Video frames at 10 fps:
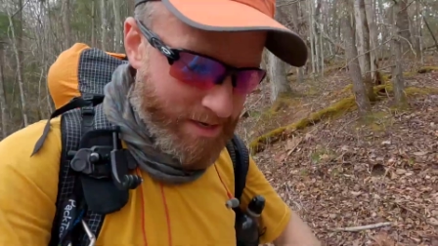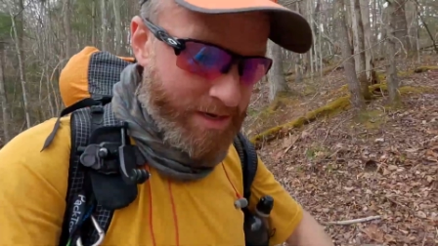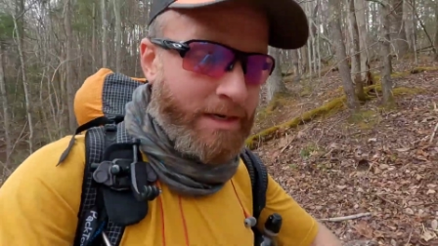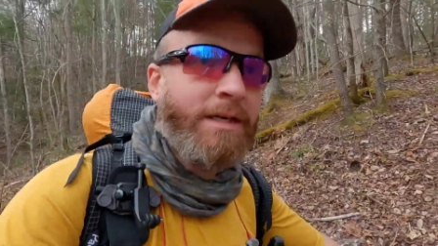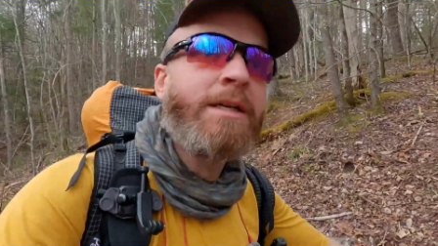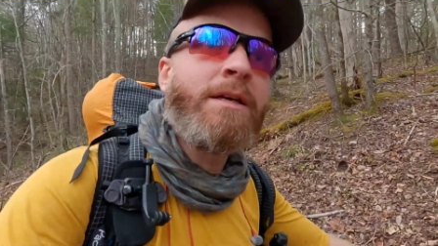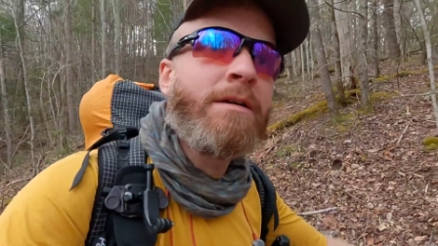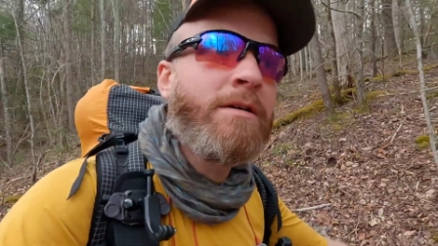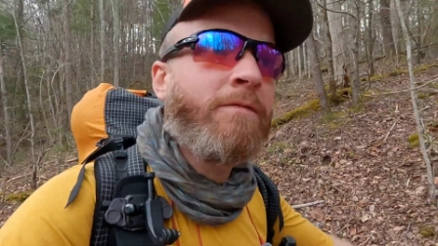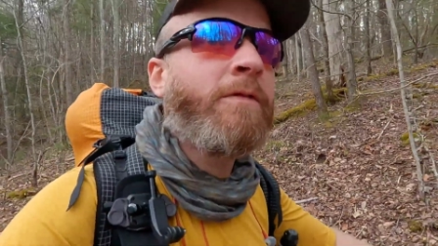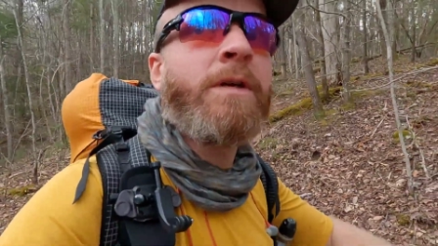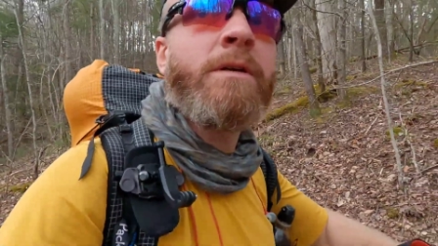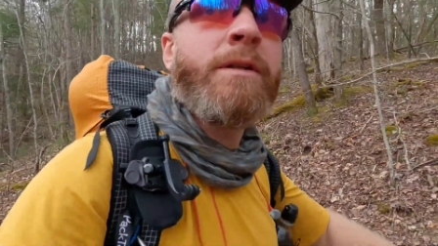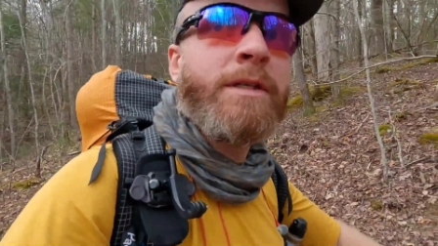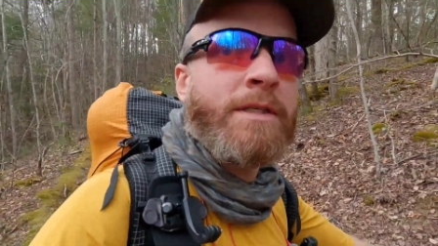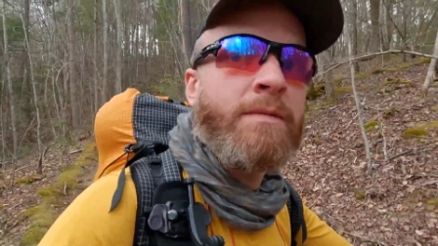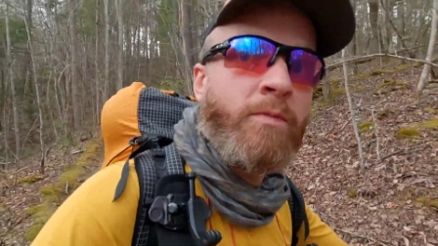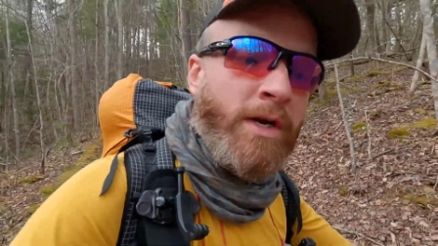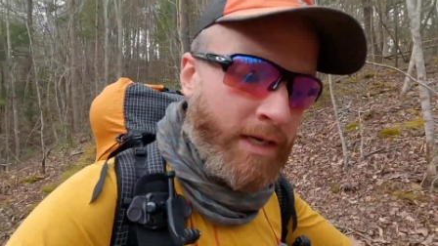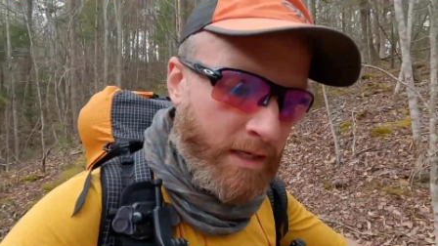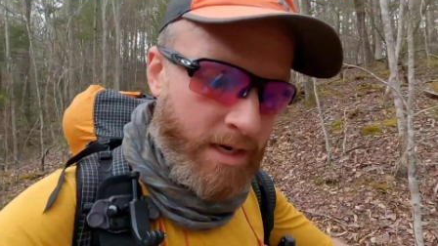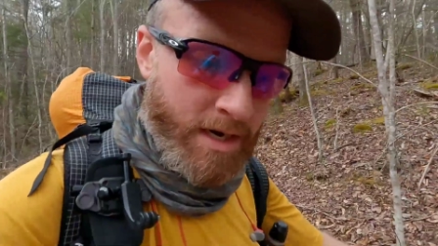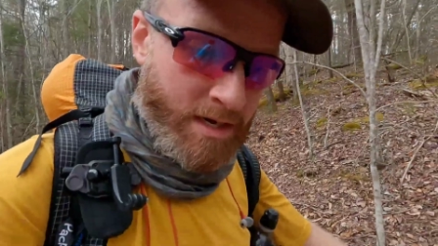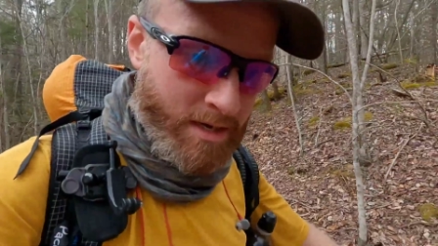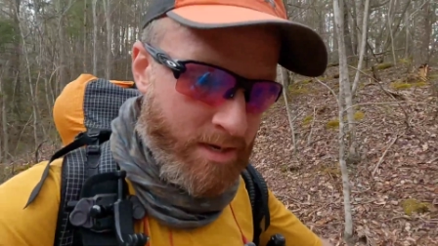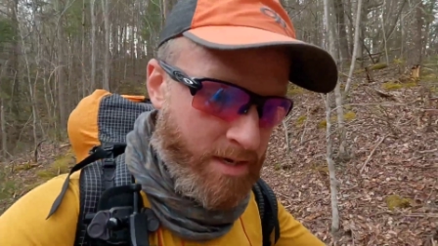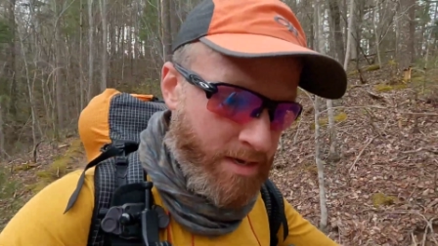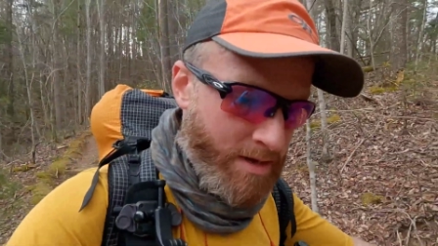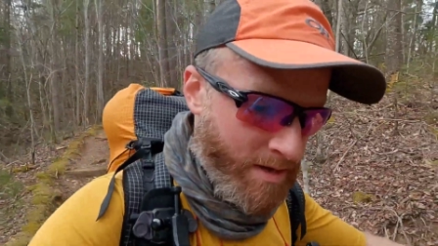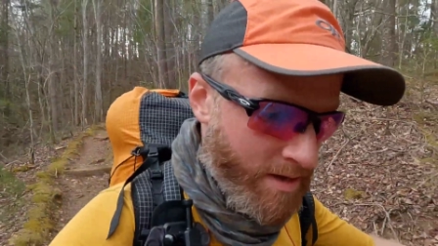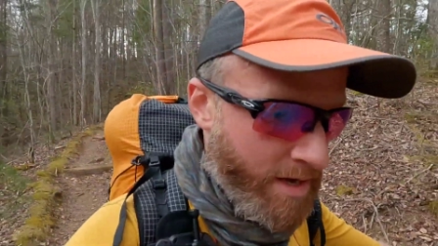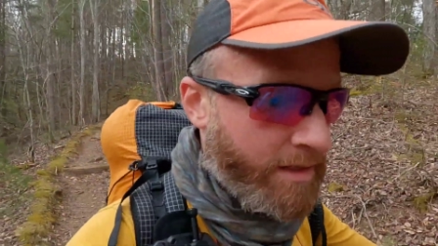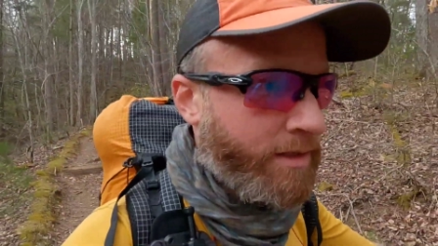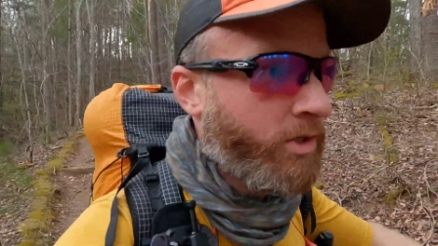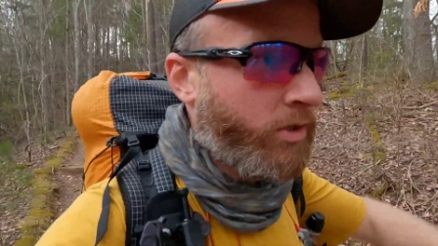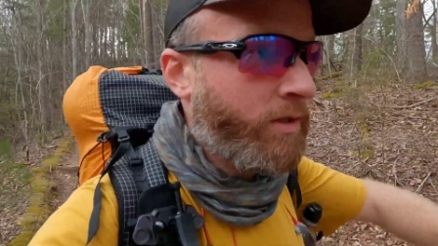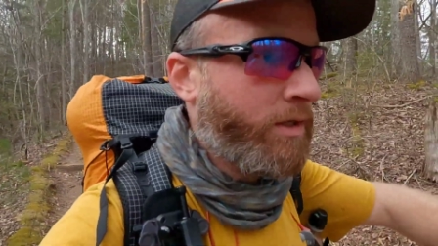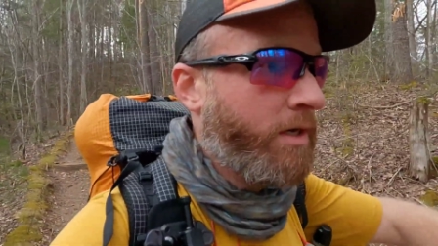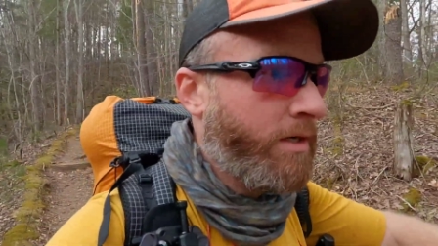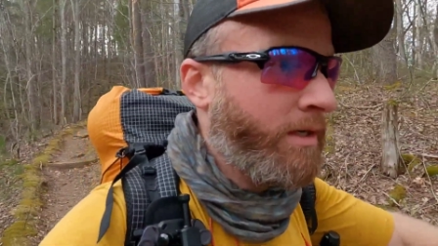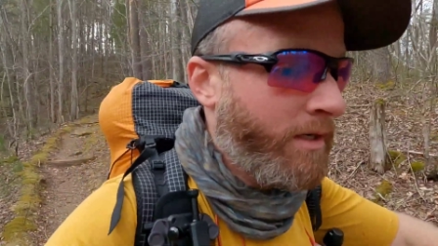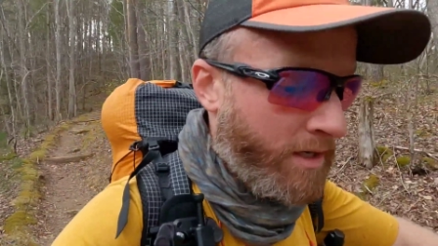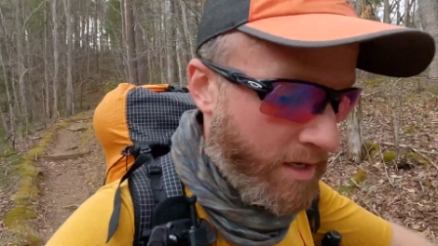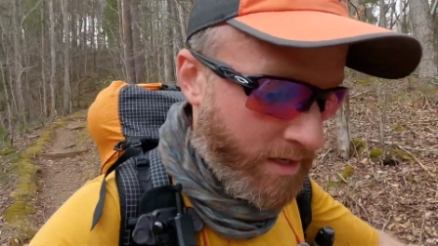And I can hear and feel that some rain has just started.